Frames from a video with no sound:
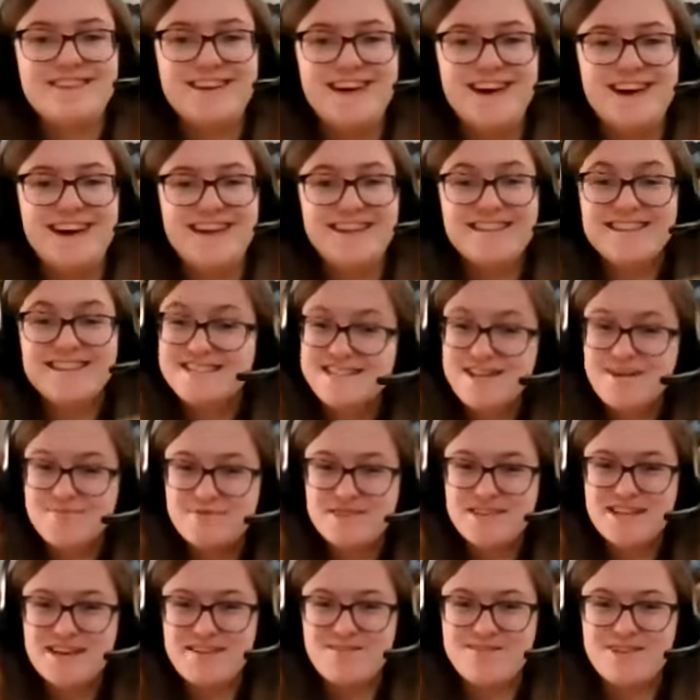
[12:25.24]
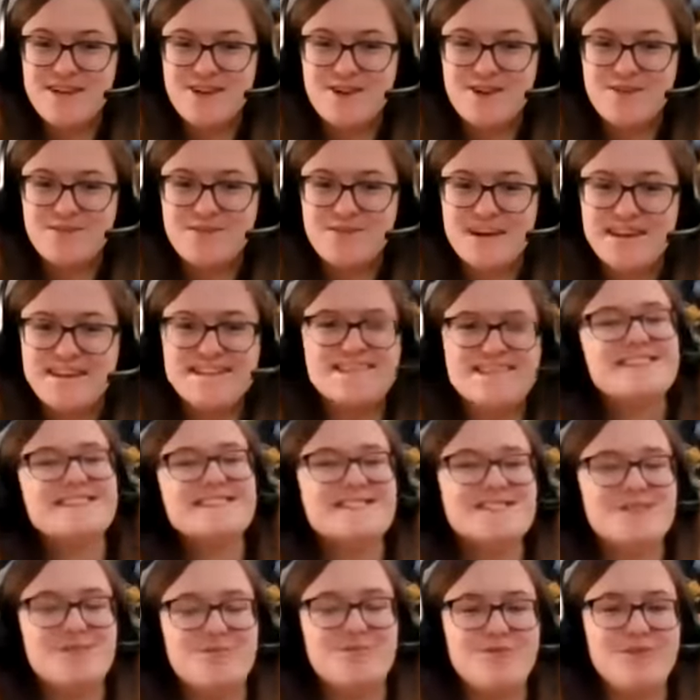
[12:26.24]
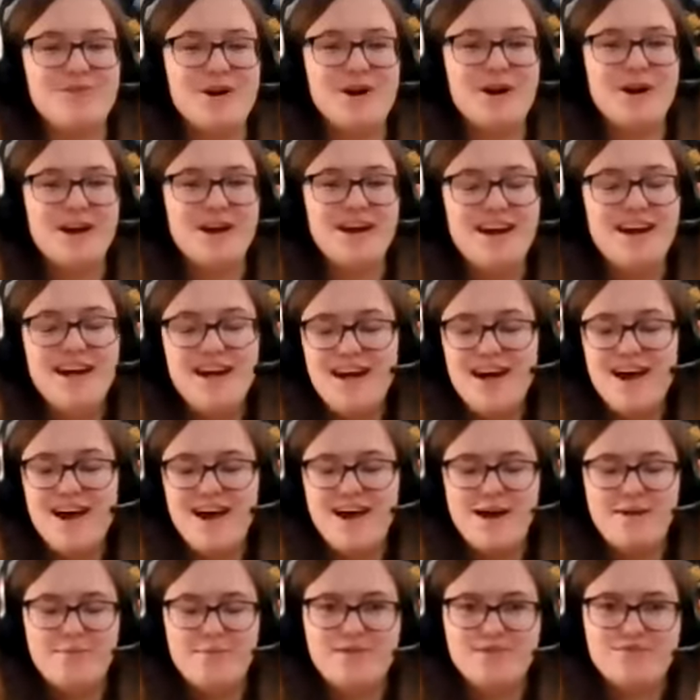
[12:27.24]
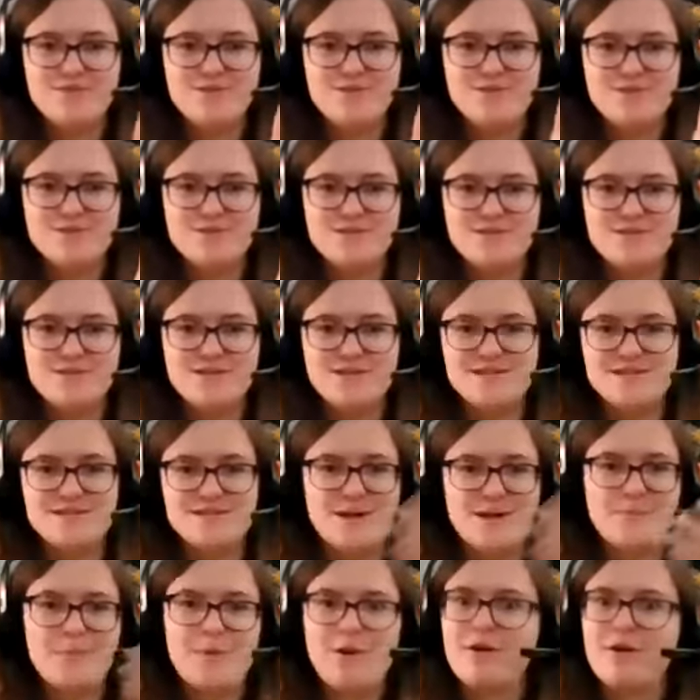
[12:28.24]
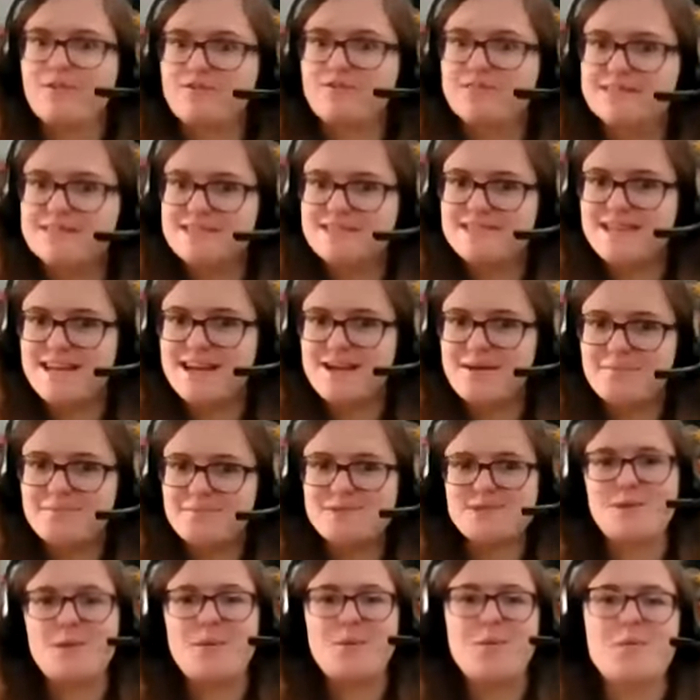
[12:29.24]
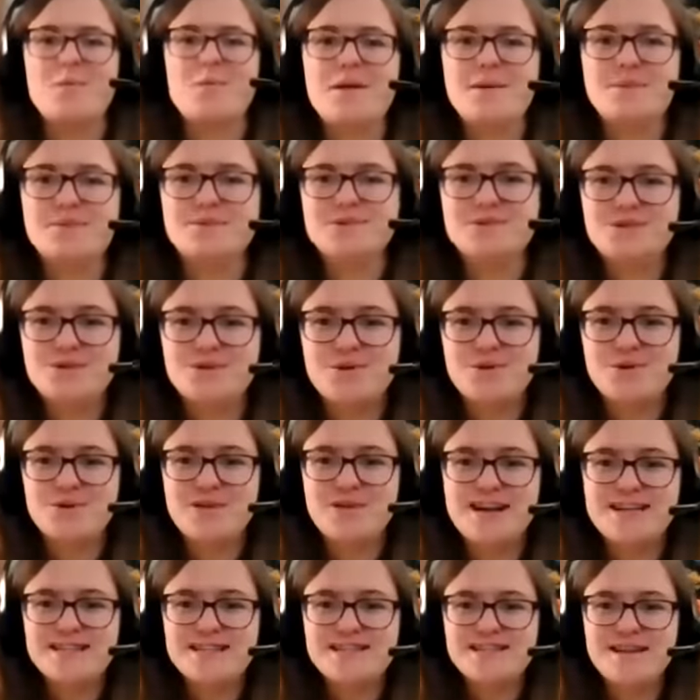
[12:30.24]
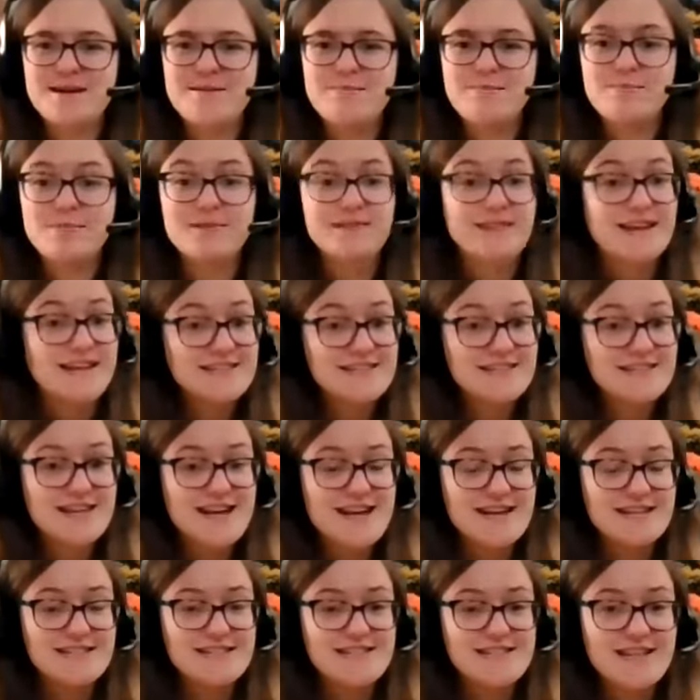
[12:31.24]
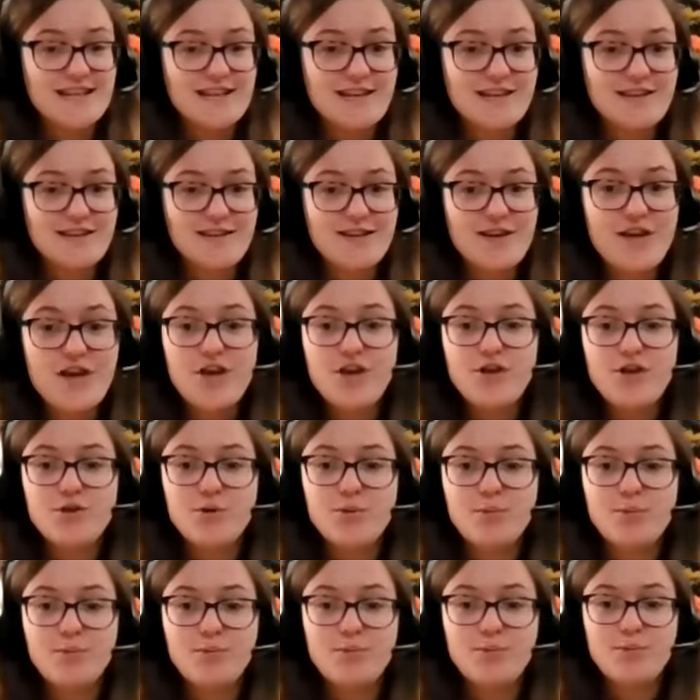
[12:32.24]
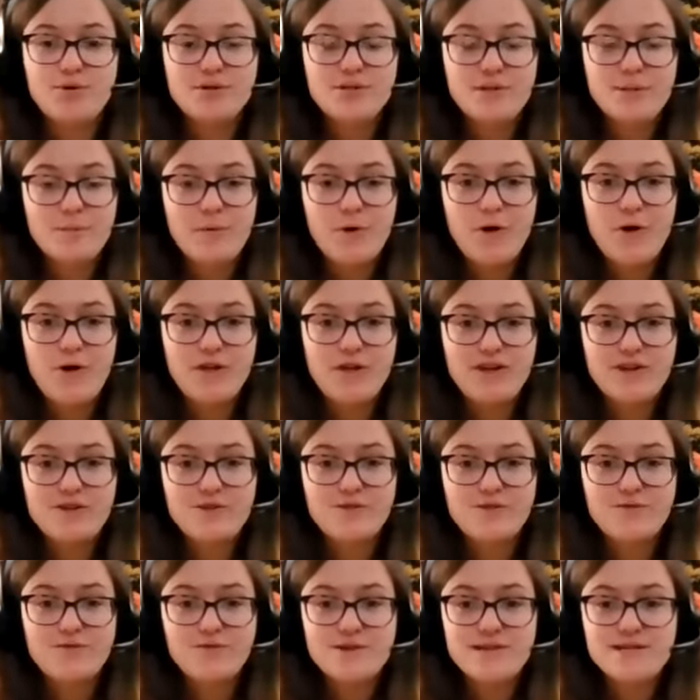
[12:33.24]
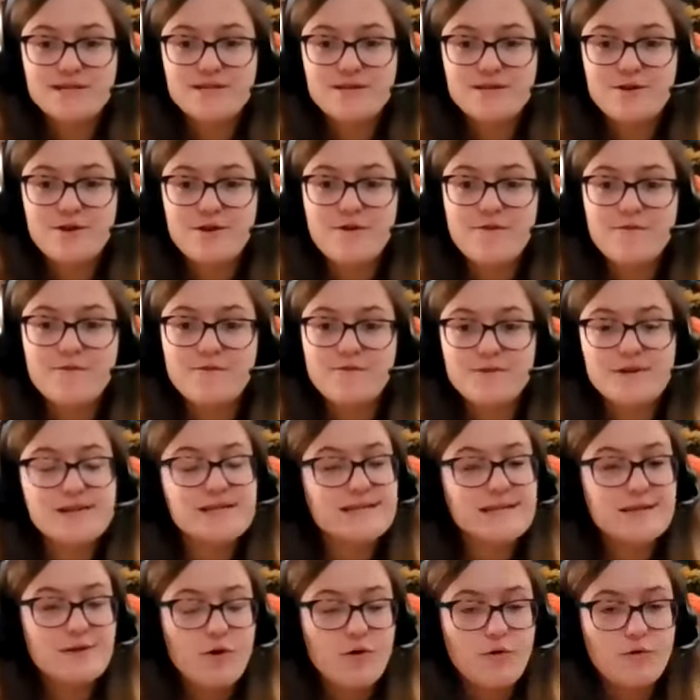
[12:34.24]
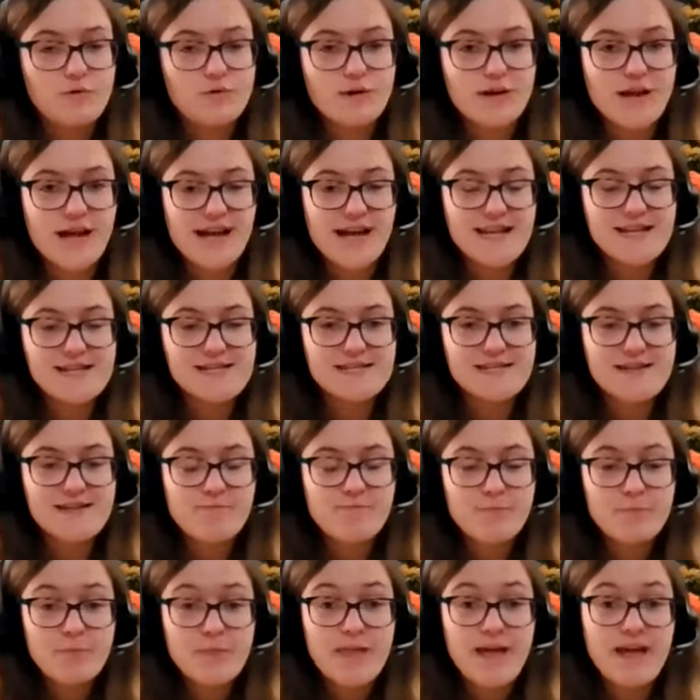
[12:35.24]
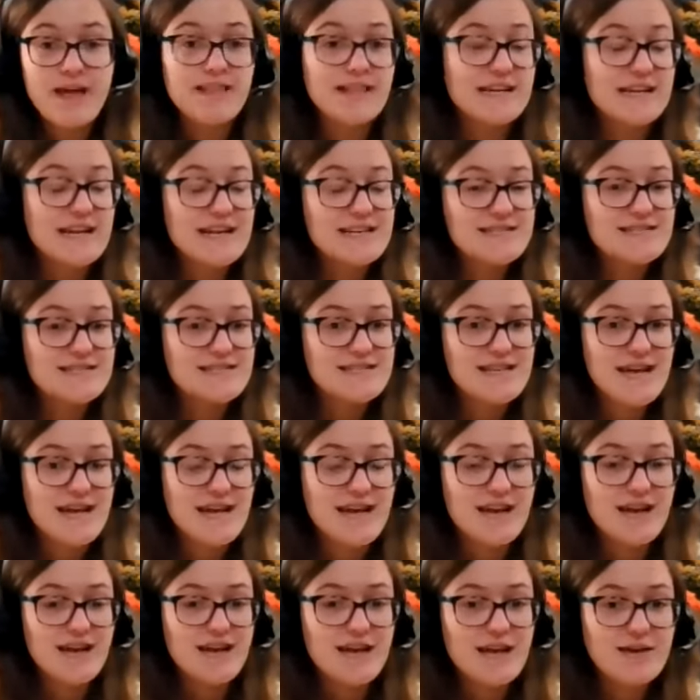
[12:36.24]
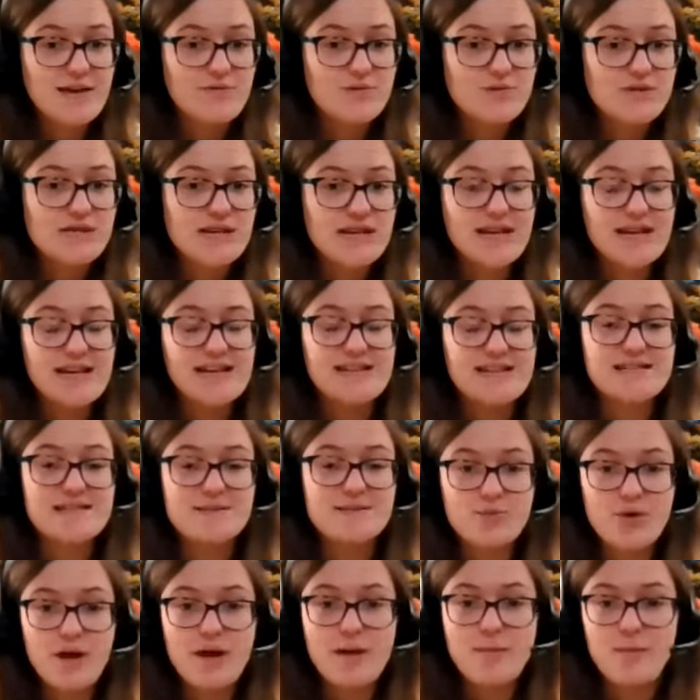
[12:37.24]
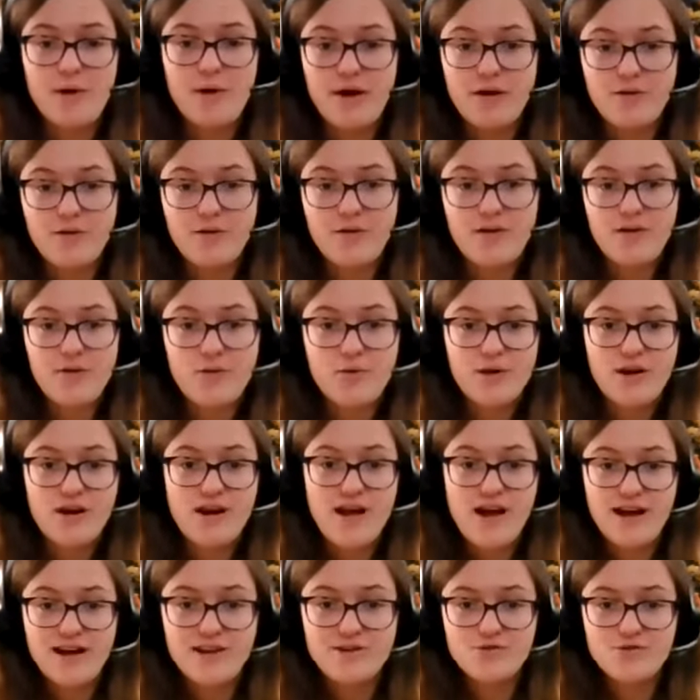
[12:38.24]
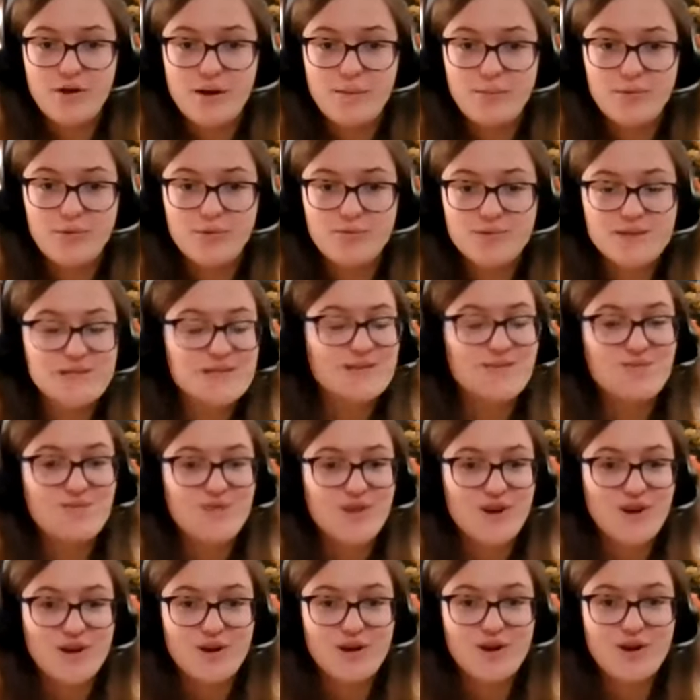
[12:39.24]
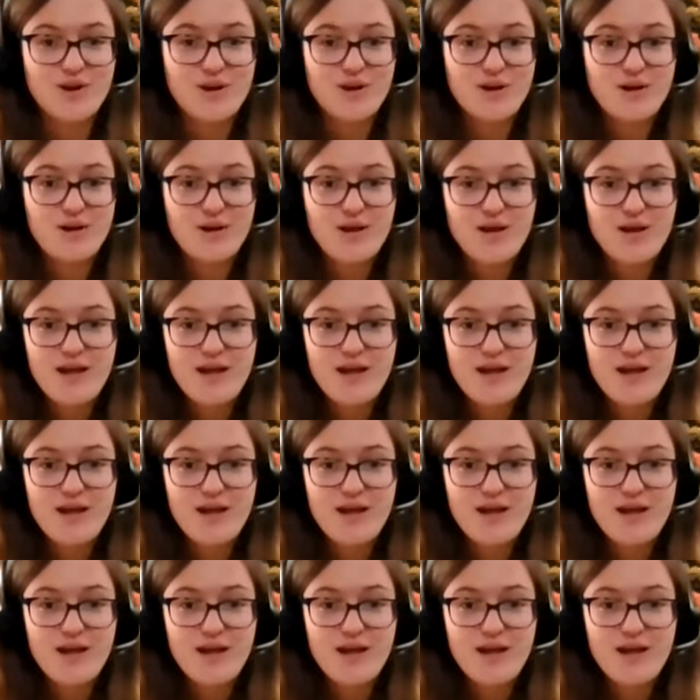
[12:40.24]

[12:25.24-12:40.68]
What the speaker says: the steps that I've done already so far. My freezer is not part of this setup, so I won't be able to show you that step, but that's the next thing. You'll put the ball in your freezer, freeze it overnight, and the next day, if you take a spray bottle or an eyedropper with some vinegar,